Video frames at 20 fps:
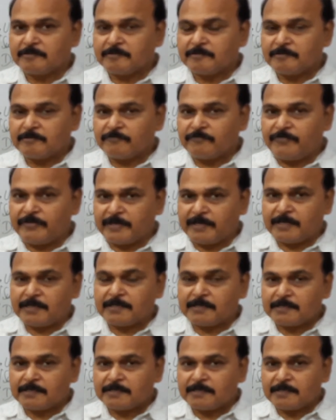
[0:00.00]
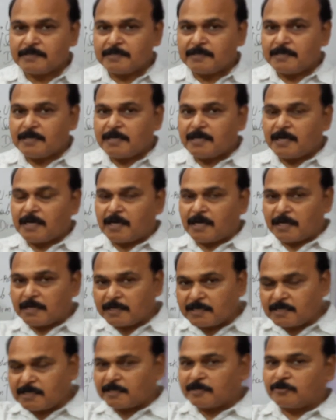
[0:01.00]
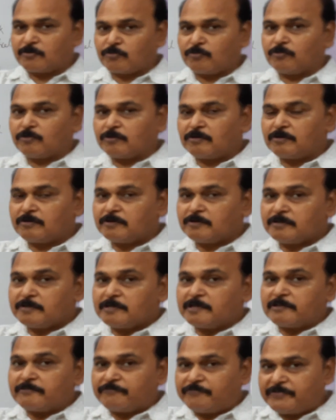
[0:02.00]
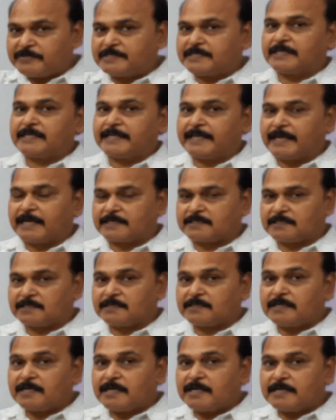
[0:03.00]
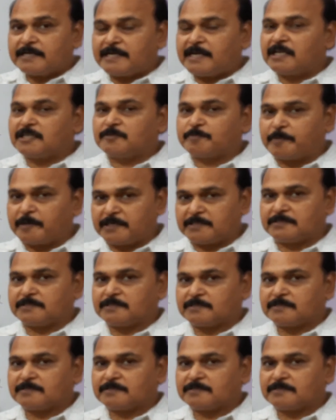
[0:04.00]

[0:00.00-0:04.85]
where uncontrolled fission reaction takes place.